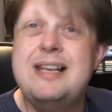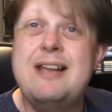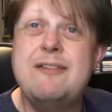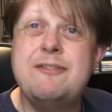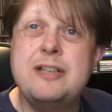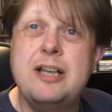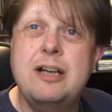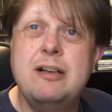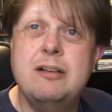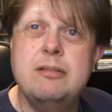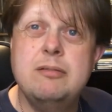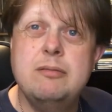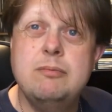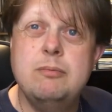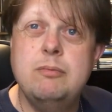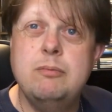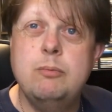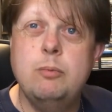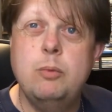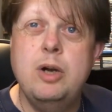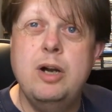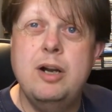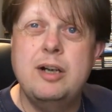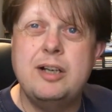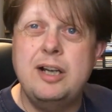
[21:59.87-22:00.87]
left
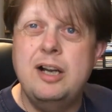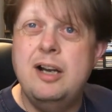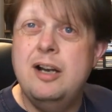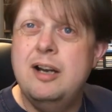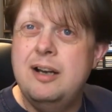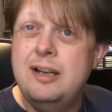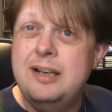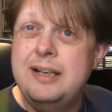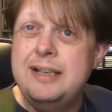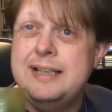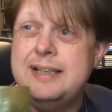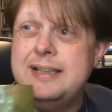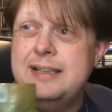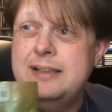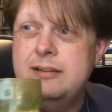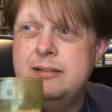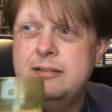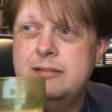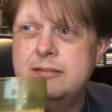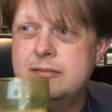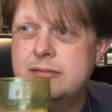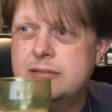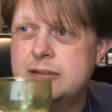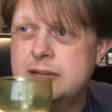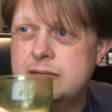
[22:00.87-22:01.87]
work early
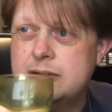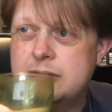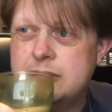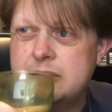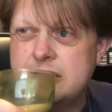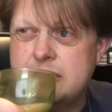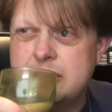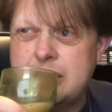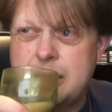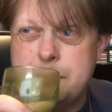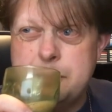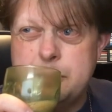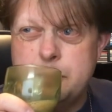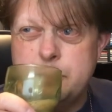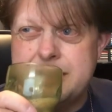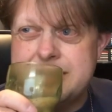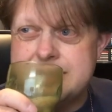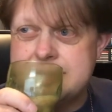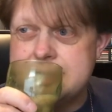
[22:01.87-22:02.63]
a couple